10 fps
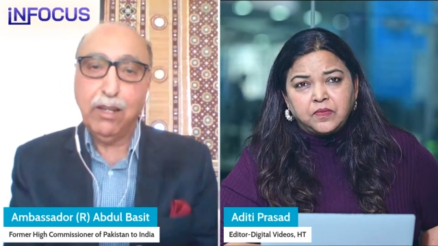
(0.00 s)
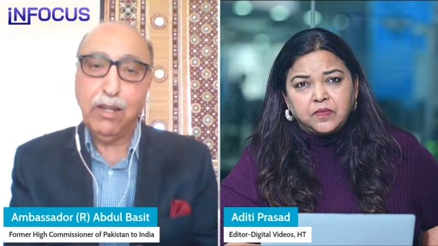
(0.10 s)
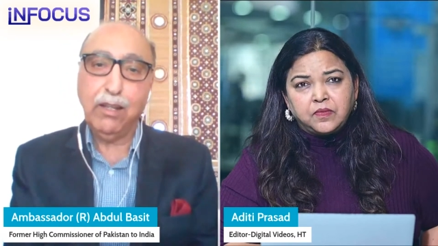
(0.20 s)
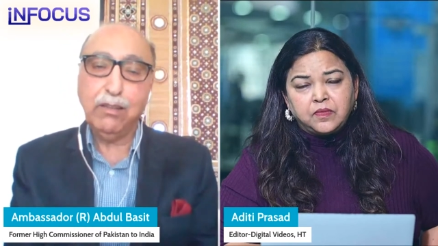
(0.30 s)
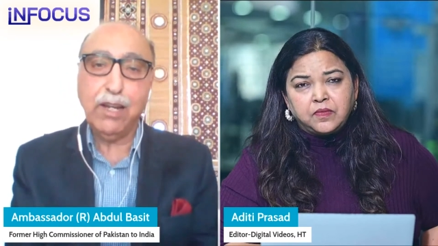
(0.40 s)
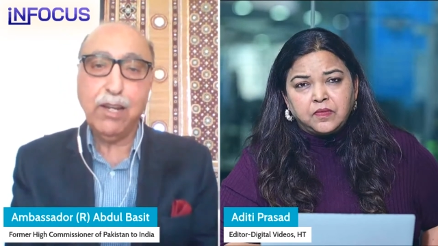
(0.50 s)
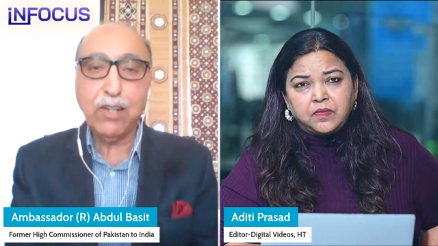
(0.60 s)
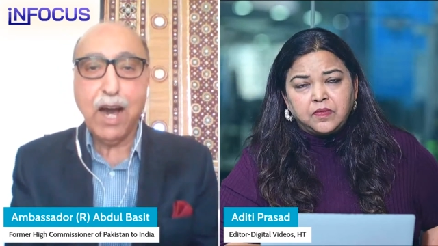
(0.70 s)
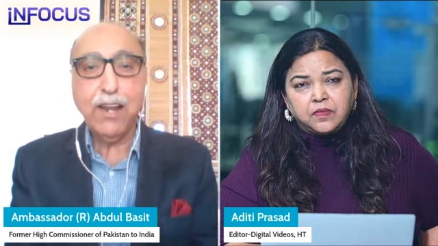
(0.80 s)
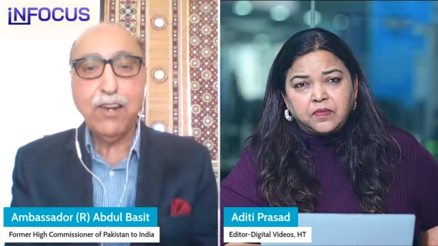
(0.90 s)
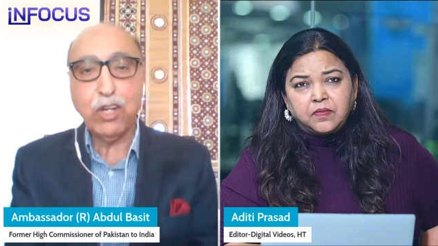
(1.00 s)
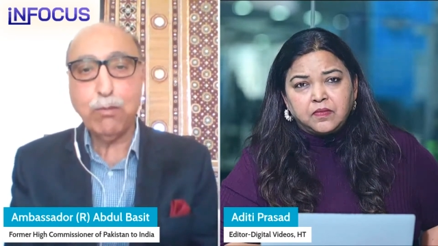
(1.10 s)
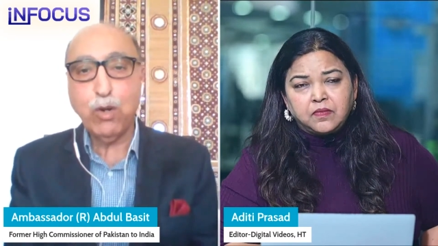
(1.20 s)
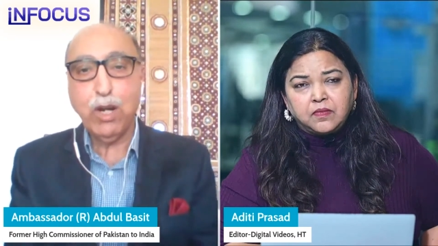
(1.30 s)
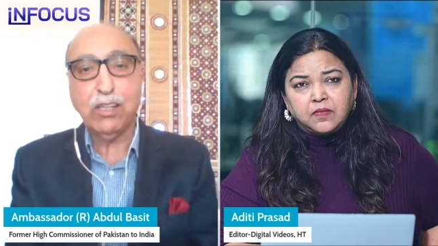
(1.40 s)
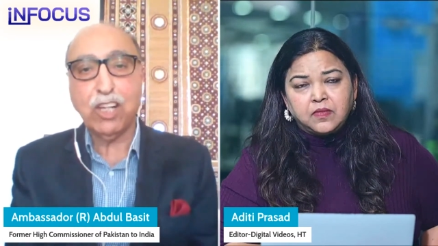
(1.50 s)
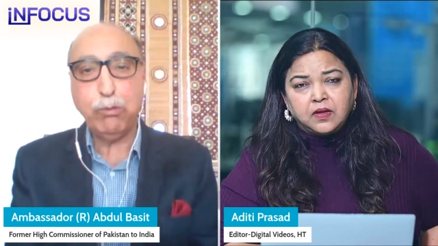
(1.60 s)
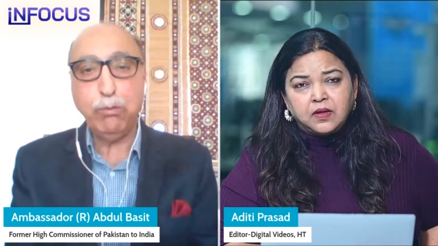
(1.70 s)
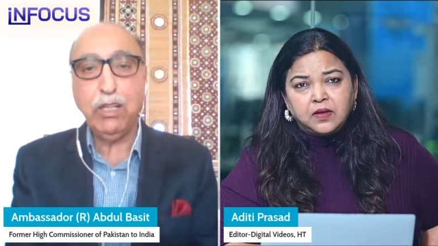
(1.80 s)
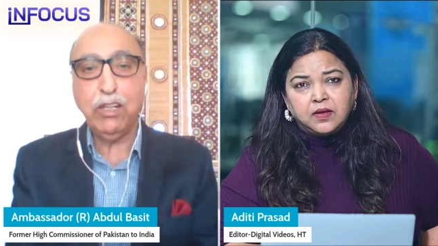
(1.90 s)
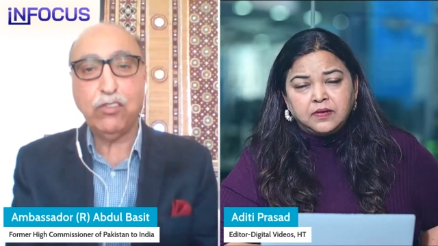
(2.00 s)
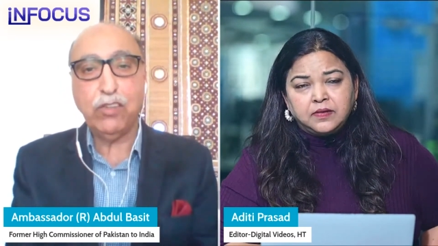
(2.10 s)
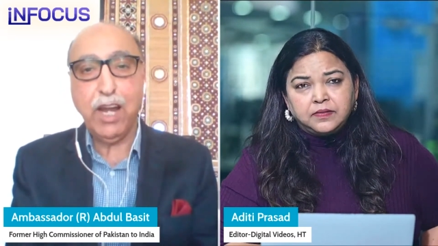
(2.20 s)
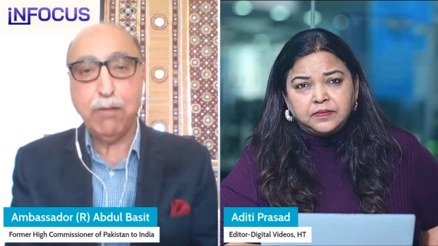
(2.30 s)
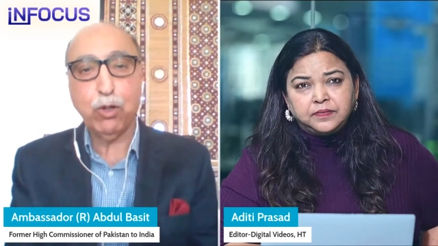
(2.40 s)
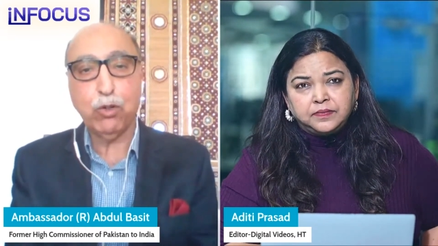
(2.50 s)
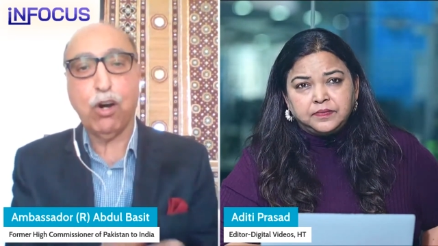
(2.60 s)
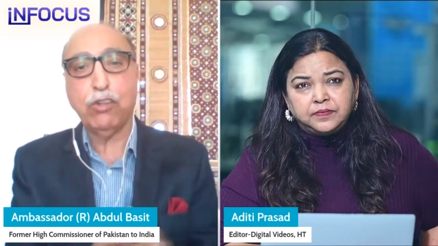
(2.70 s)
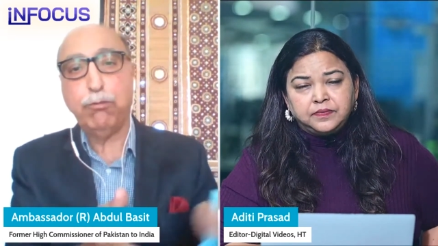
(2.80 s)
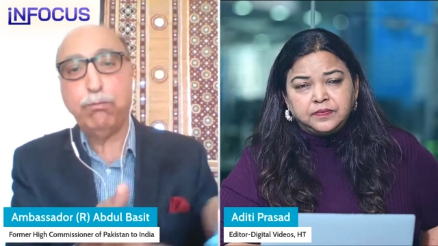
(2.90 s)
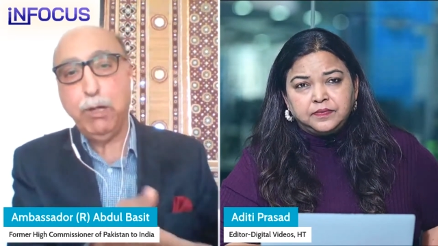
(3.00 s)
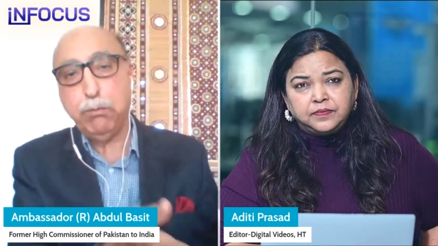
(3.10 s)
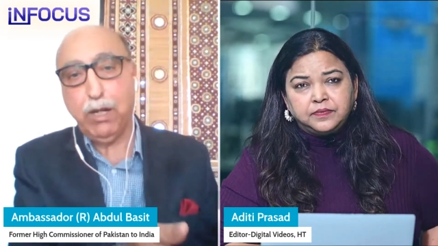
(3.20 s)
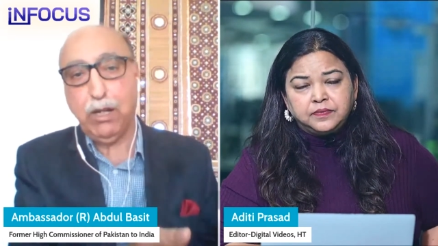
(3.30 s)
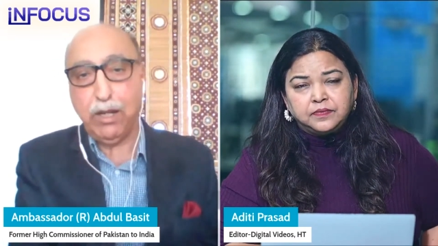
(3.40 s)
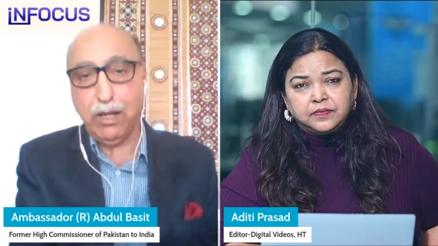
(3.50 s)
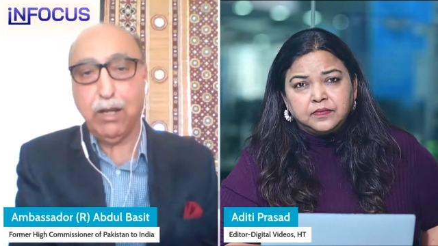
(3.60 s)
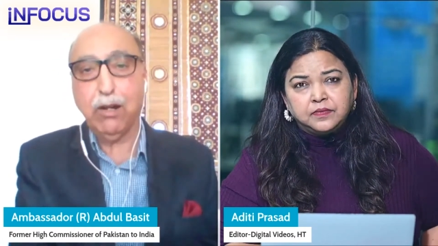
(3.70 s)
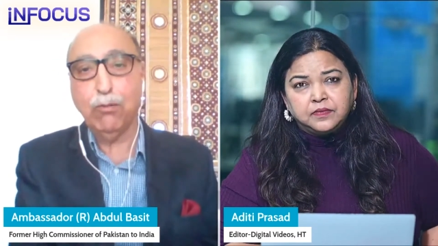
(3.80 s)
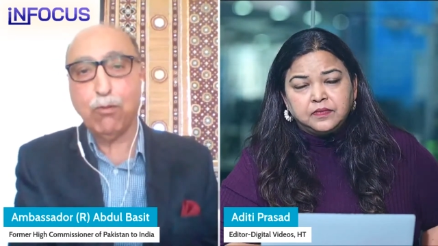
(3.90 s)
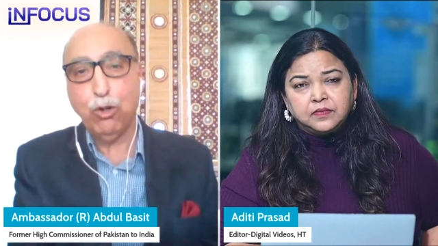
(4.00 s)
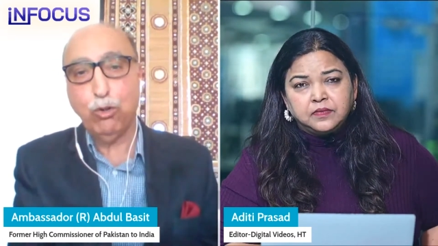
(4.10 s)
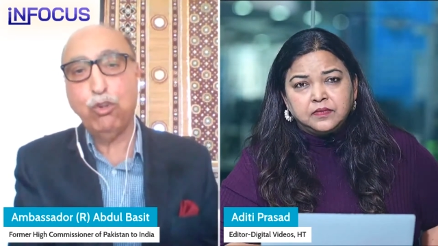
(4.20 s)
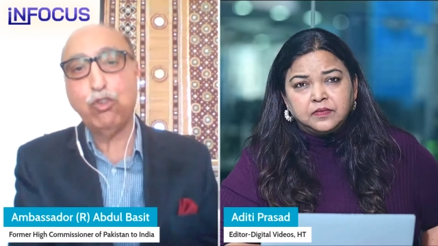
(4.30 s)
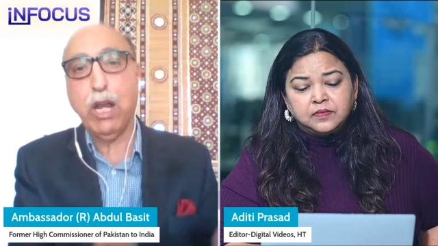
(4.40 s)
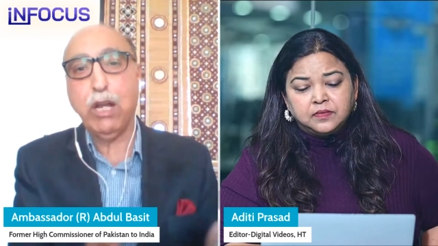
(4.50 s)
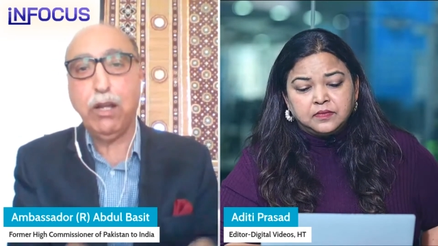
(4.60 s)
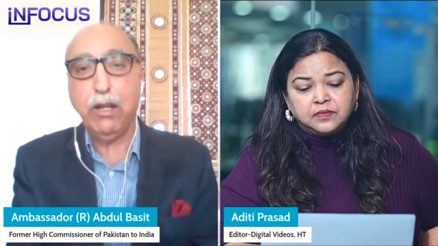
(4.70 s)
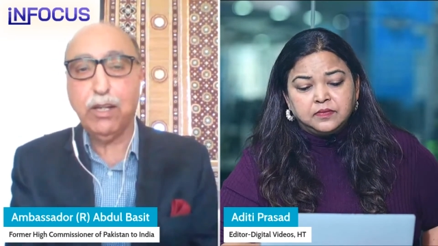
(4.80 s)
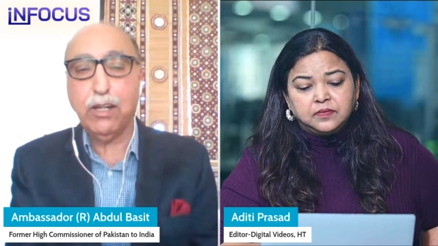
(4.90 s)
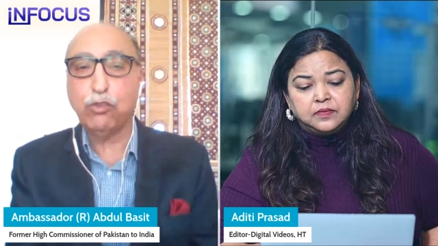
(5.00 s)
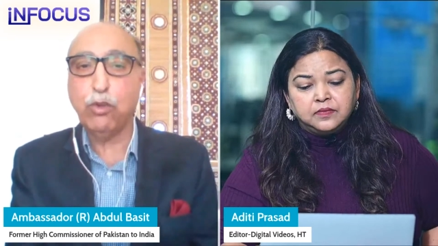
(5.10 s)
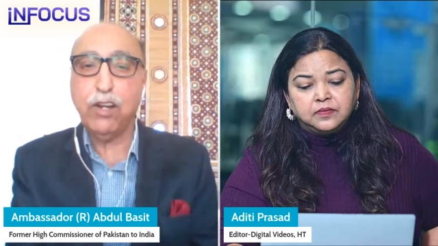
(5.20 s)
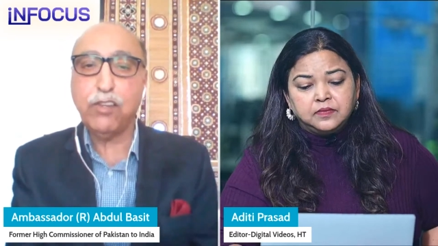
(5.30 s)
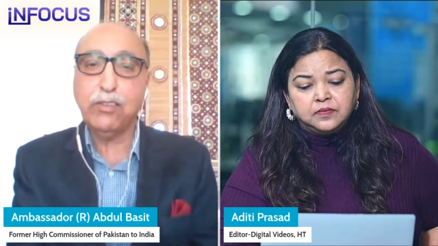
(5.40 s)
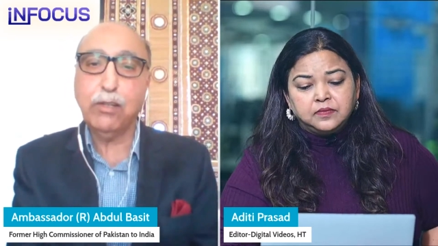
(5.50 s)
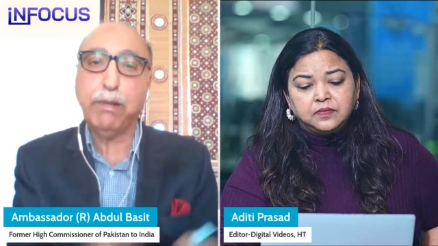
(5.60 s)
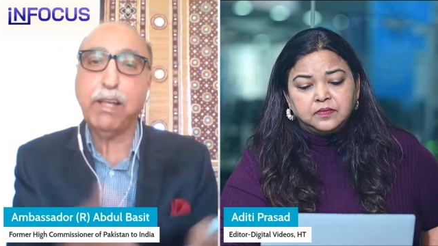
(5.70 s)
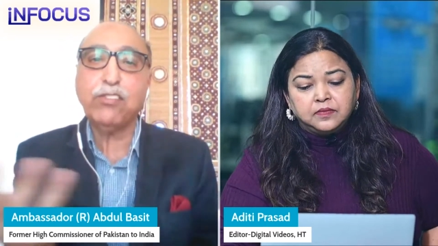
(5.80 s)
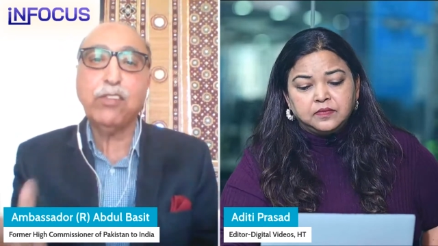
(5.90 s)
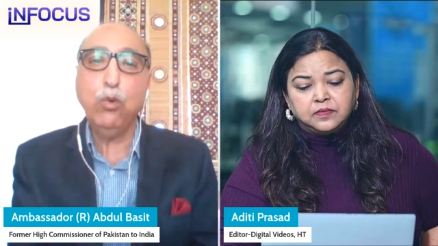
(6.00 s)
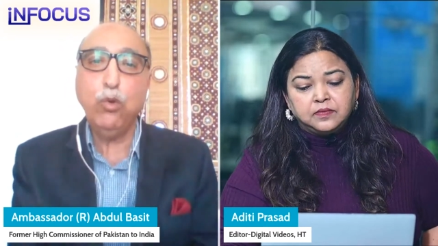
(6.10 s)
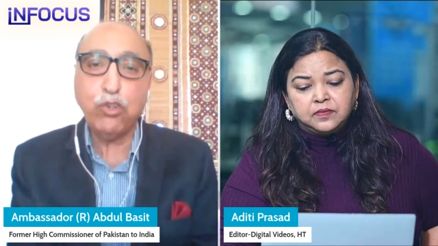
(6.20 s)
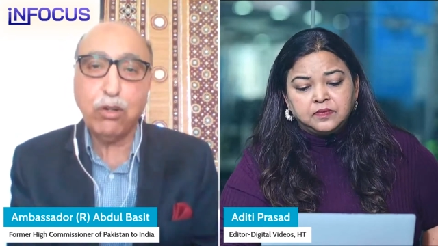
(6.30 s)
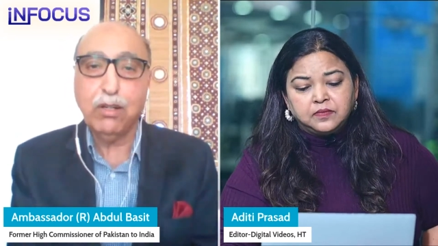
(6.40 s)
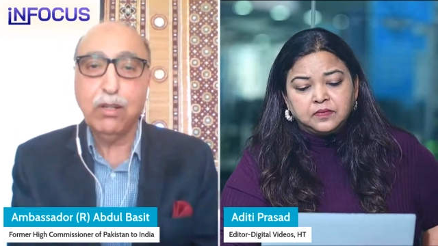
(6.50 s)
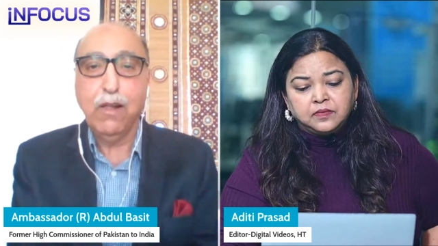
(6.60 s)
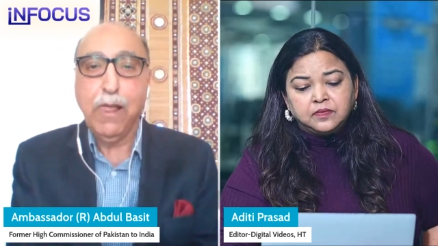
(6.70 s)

Speaker 1: in the entire Jammu and Kashmir state because if people here want to join India, so it's the best solution.